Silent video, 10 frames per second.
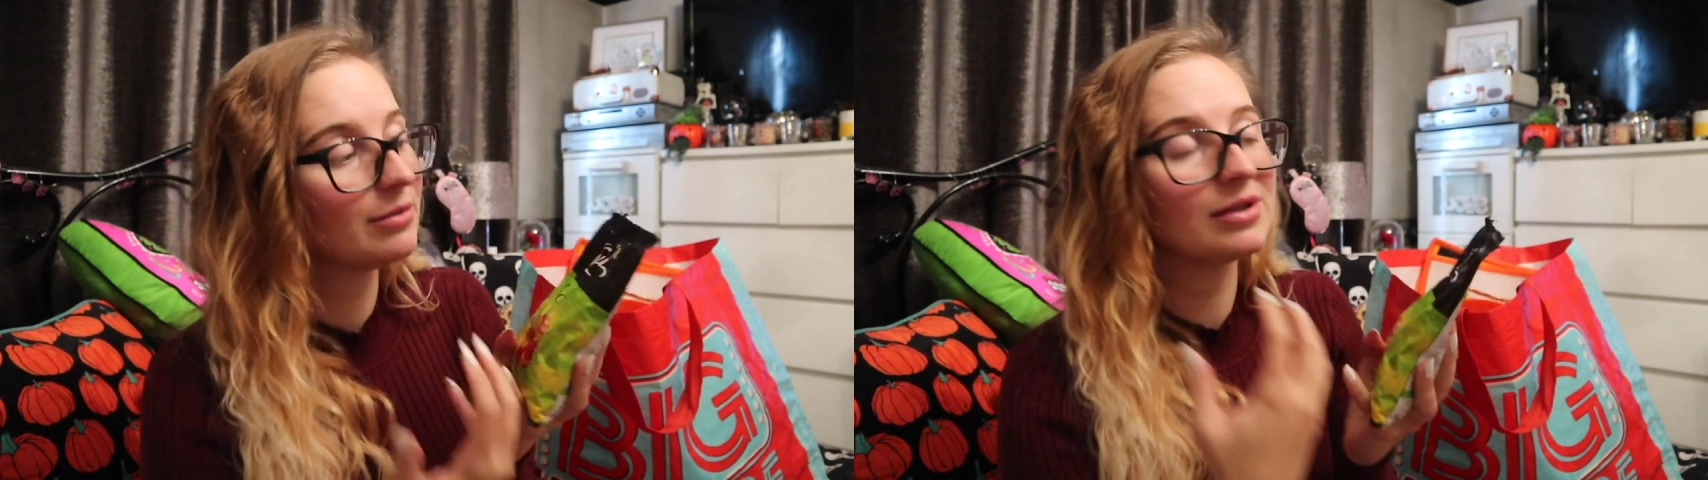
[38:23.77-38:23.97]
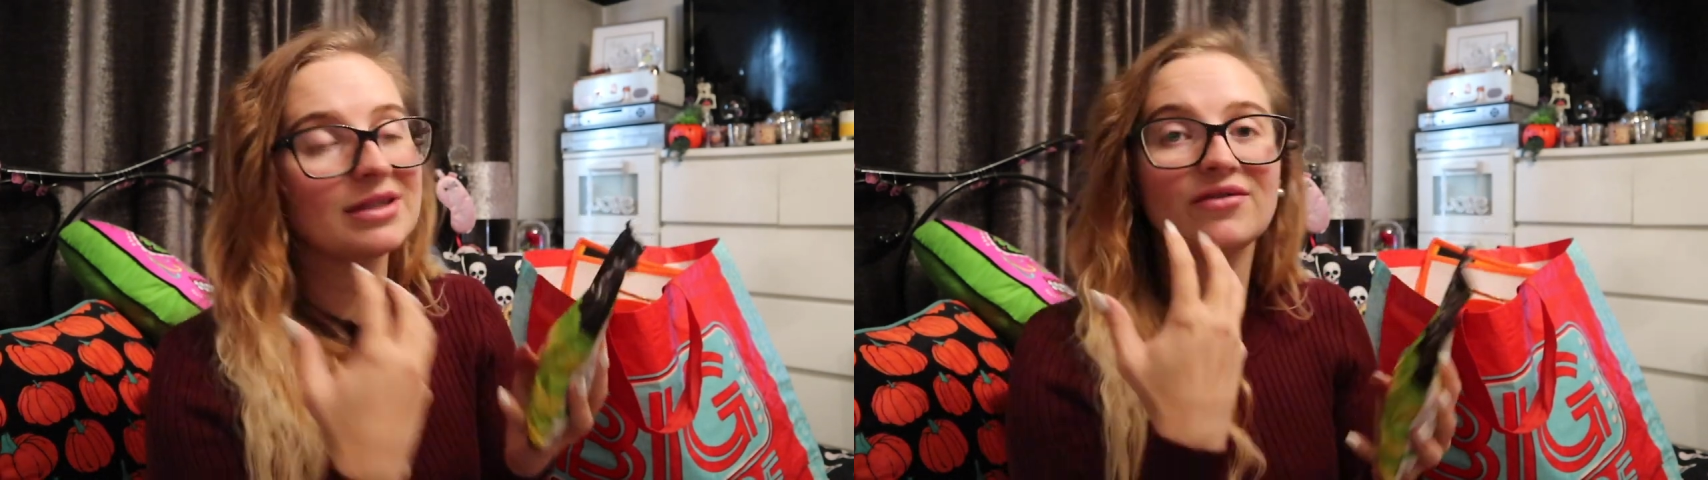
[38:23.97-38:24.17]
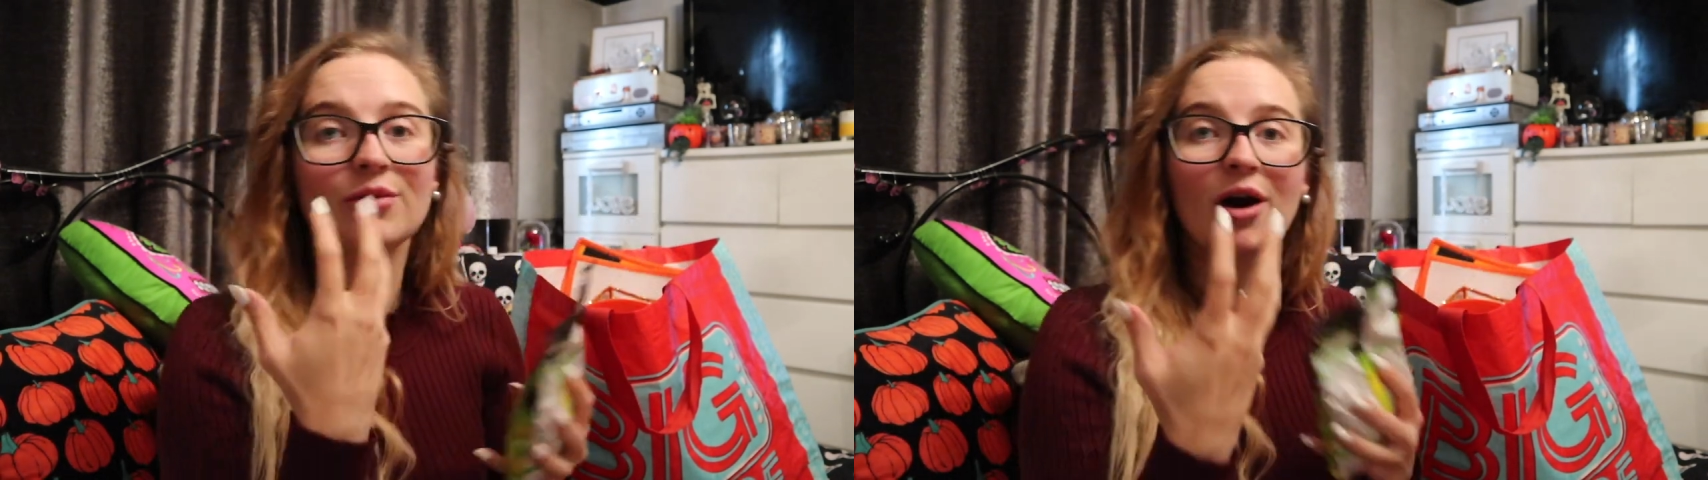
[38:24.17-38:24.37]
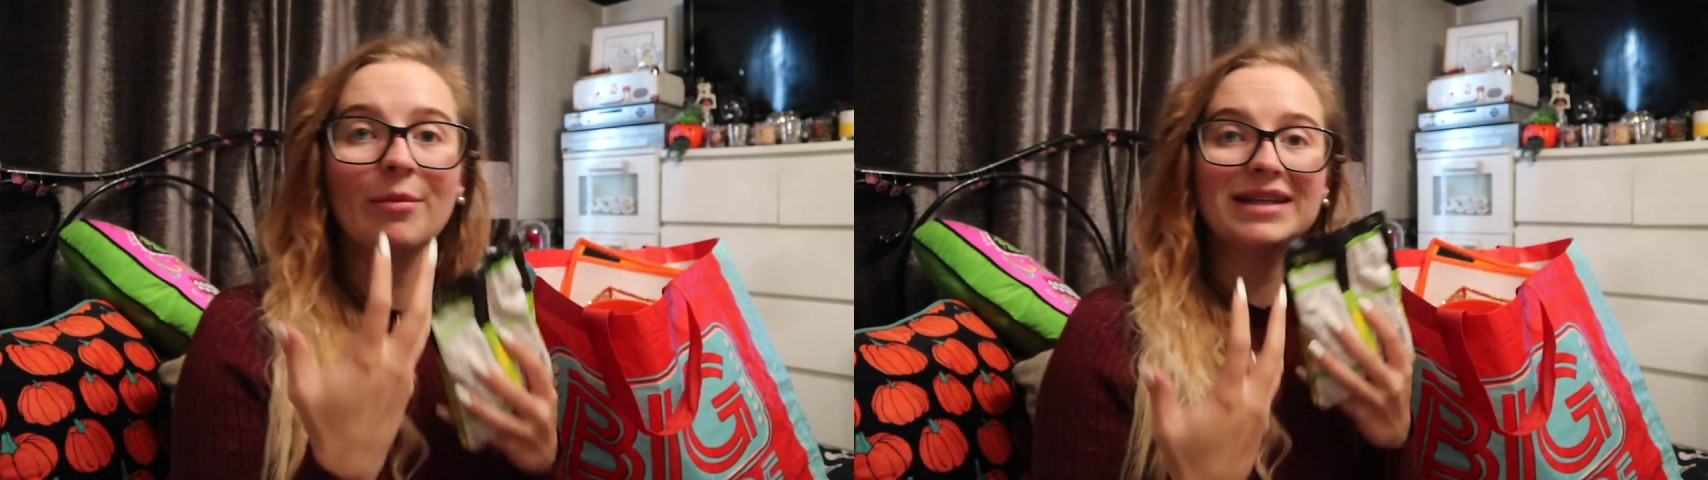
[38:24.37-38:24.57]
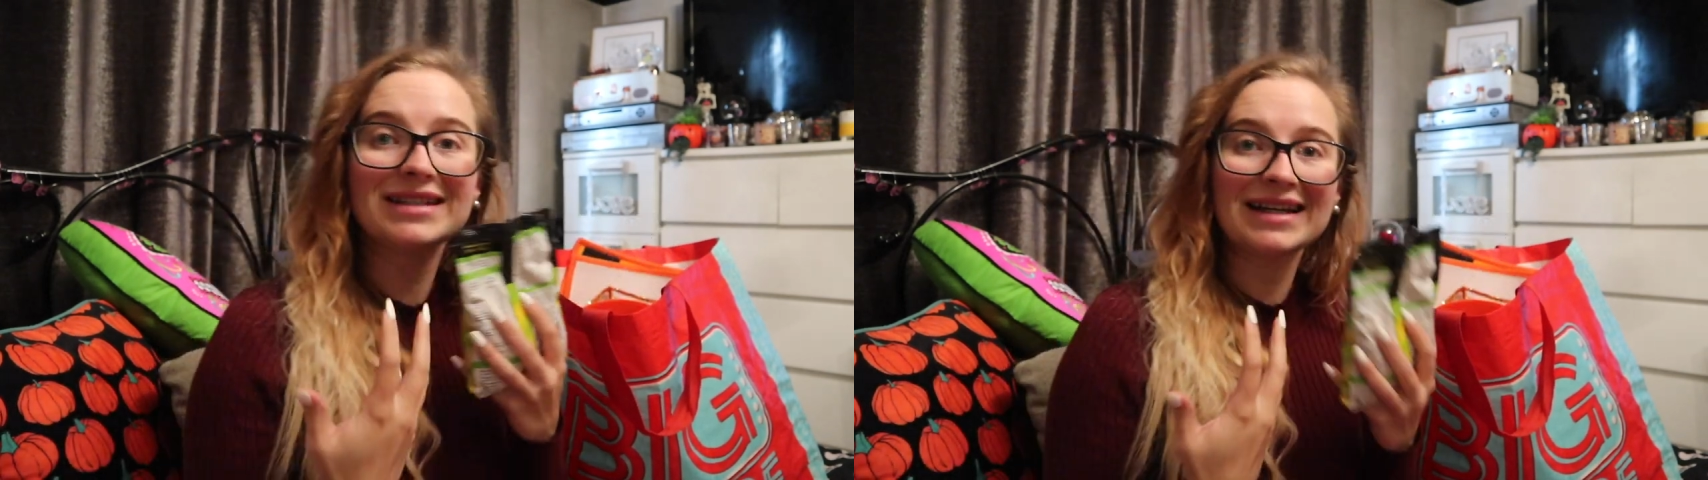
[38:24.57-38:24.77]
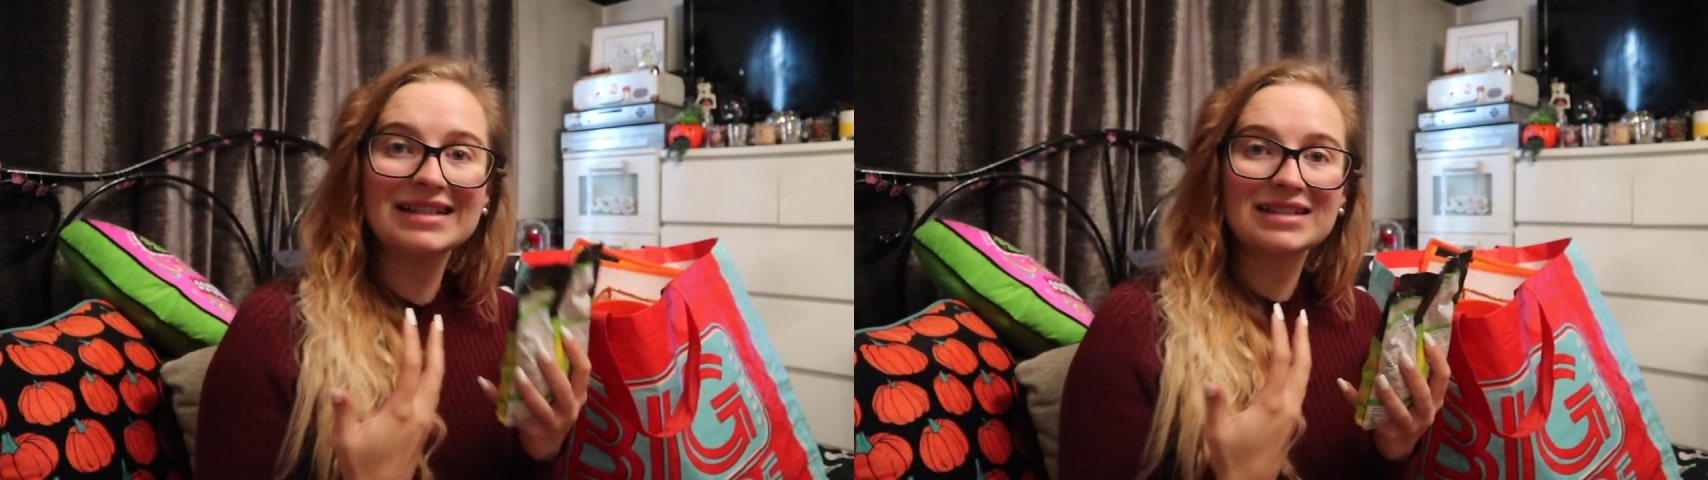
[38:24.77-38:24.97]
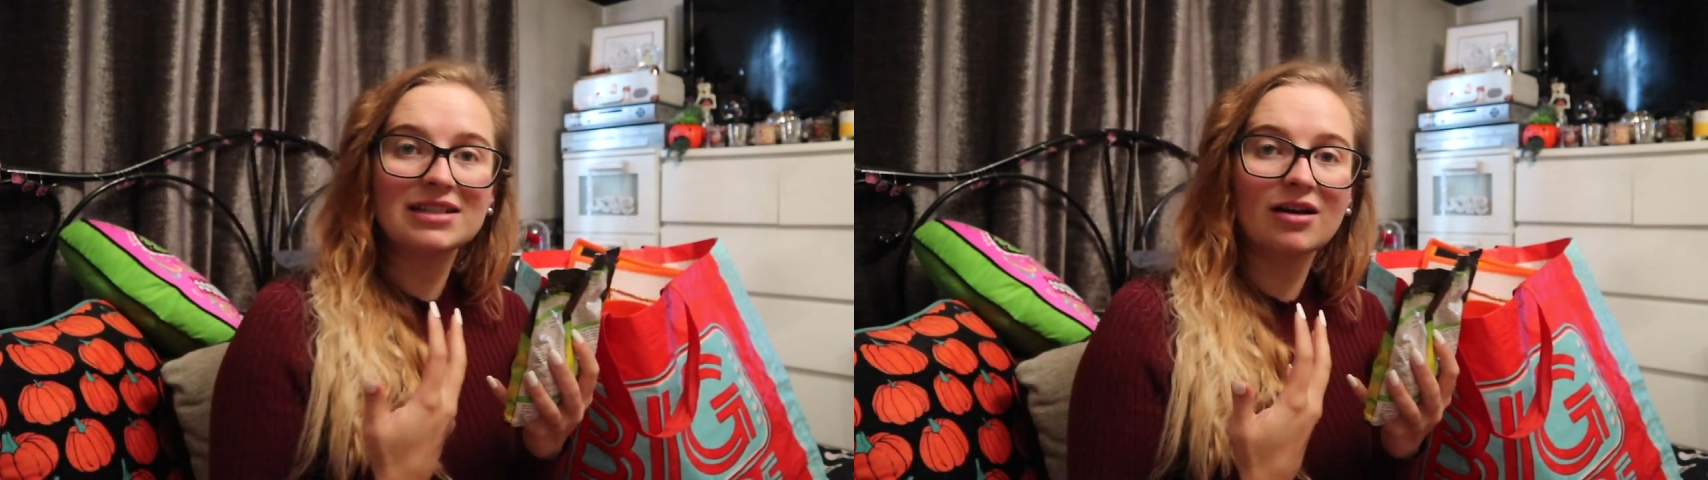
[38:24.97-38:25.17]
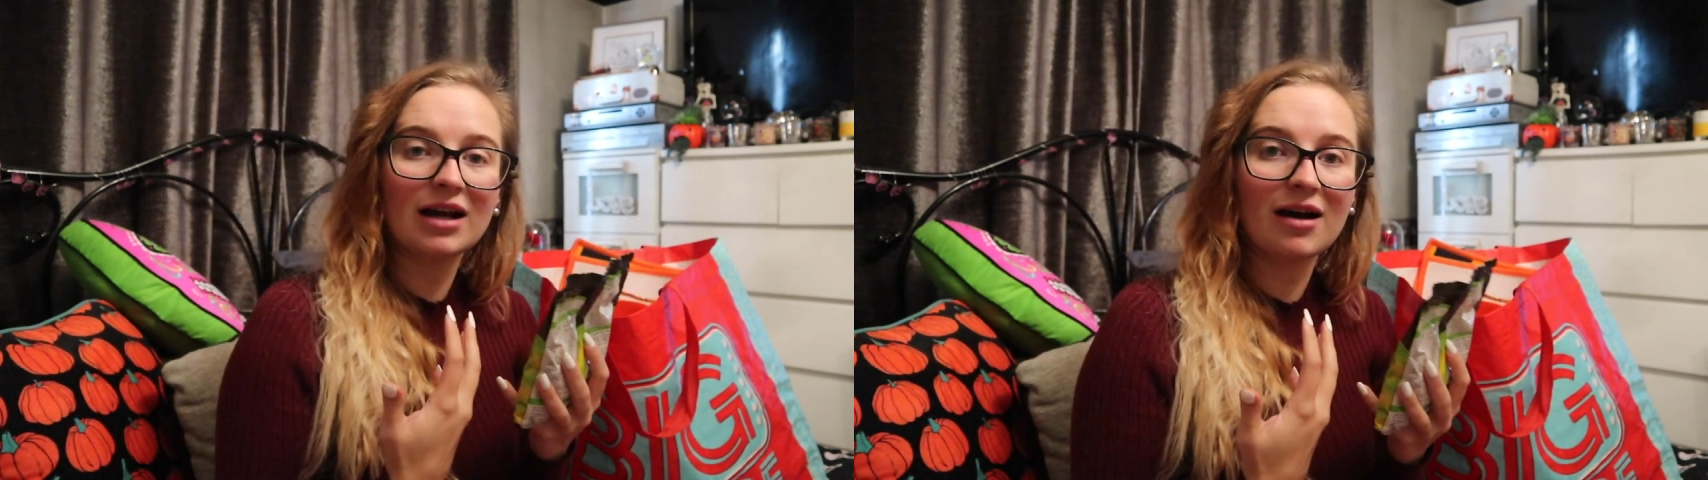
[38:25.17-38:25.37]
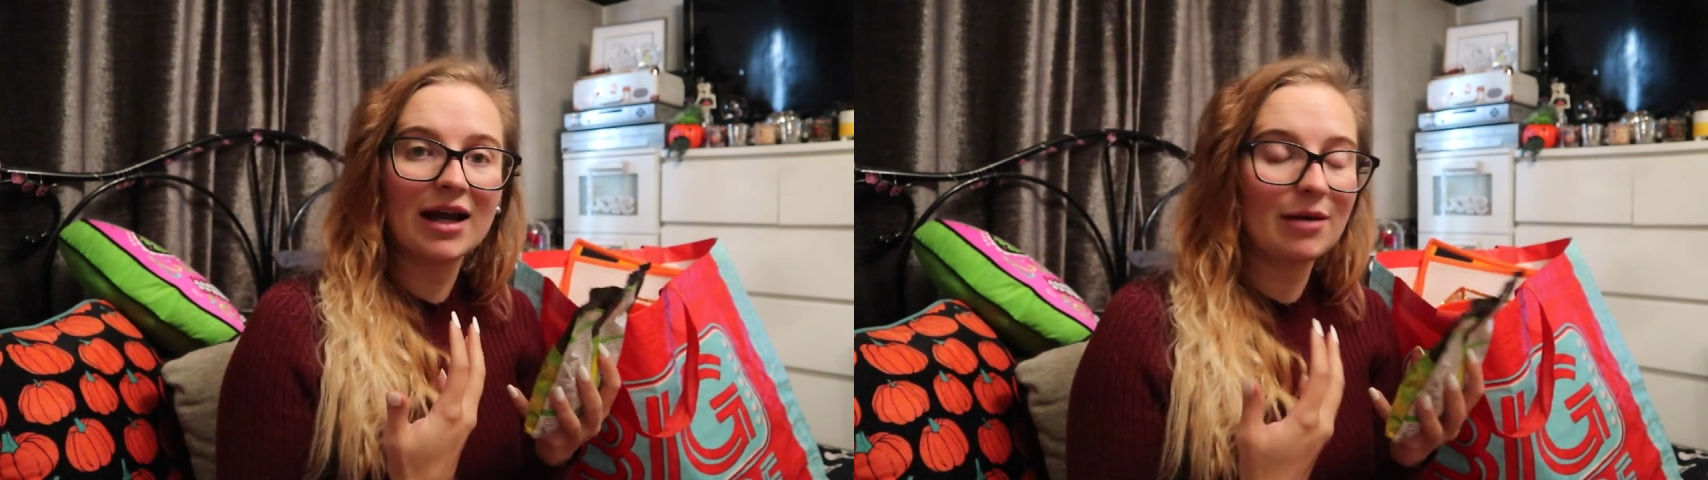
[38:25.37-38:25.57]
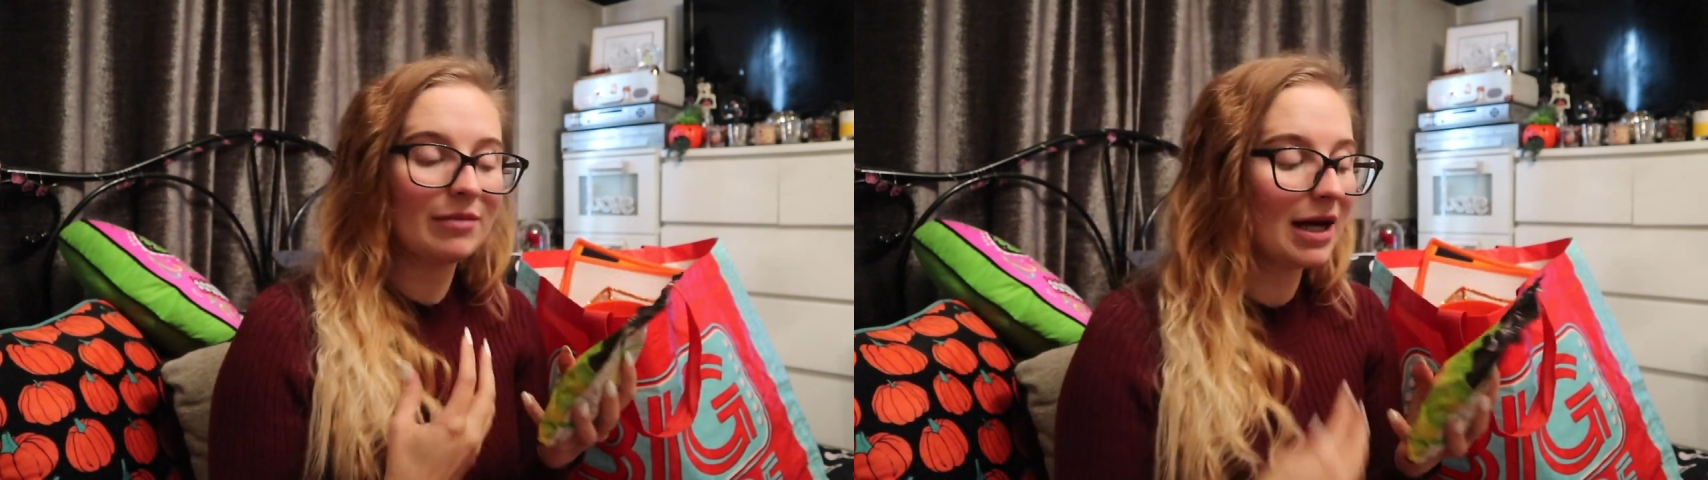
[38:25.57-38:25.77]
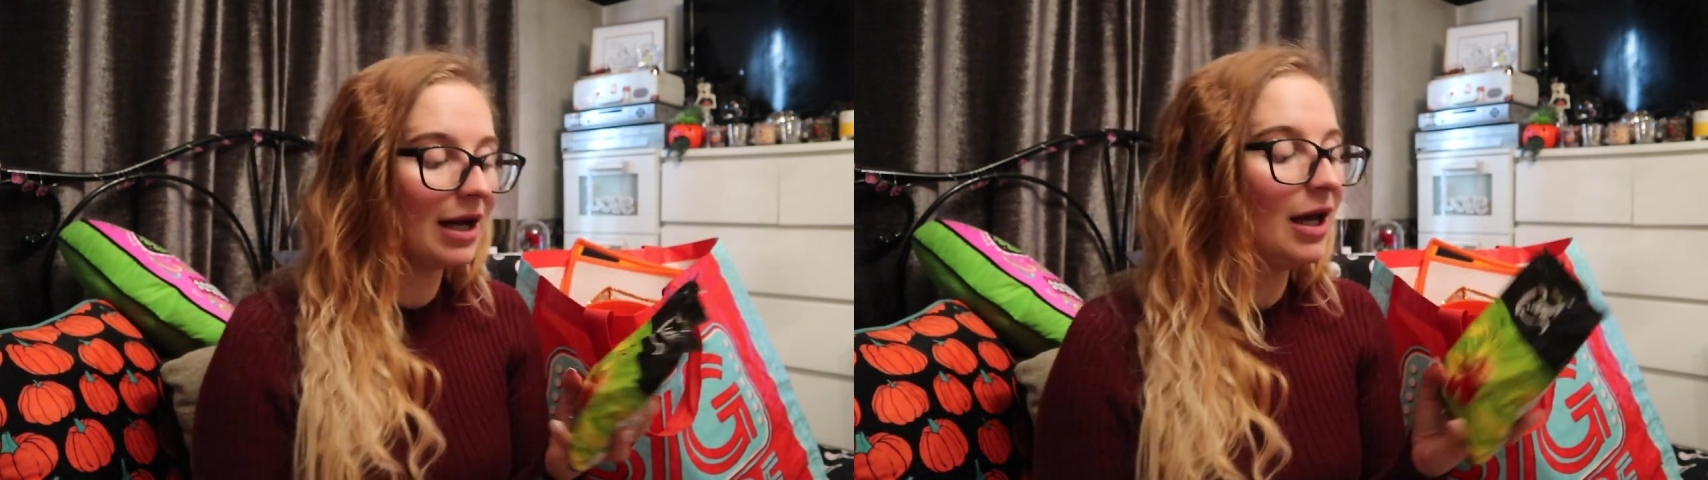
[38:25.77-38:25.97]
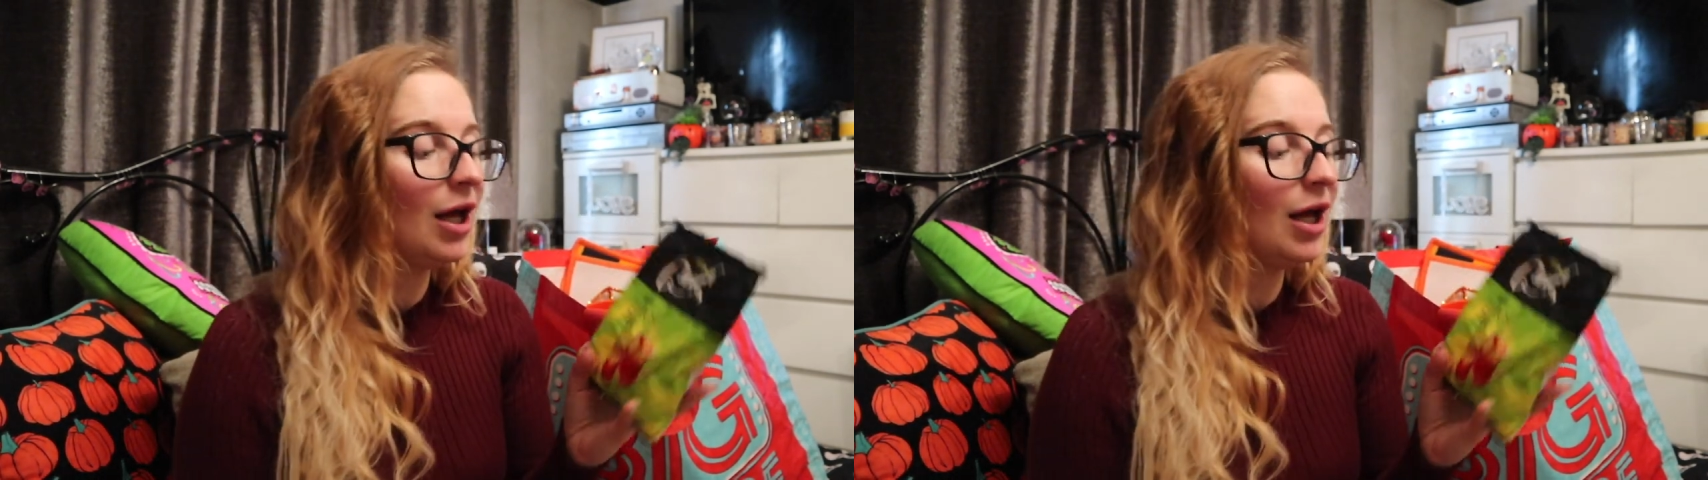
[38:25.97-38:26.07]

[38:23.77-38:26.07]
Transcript: because if you are a bit nasally like I am now,